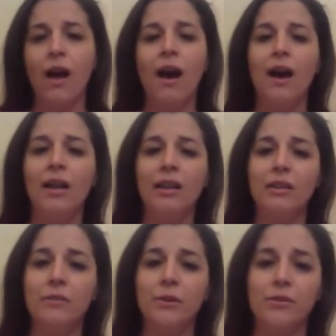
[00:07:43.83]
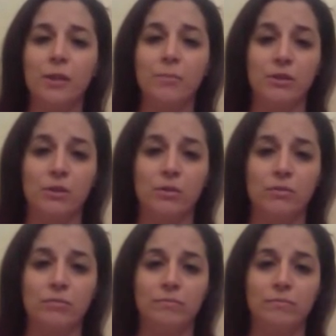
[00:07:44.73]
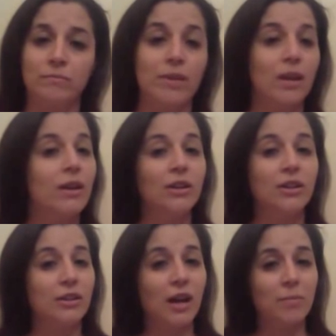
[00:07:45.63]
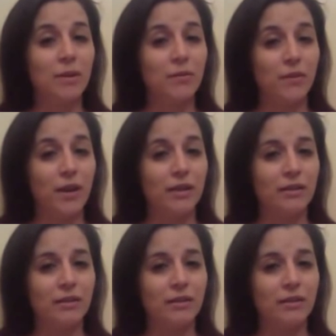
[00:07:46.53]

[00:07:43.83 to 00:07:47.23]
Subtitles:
I'll leave those up to Noel. Good luck, my friend.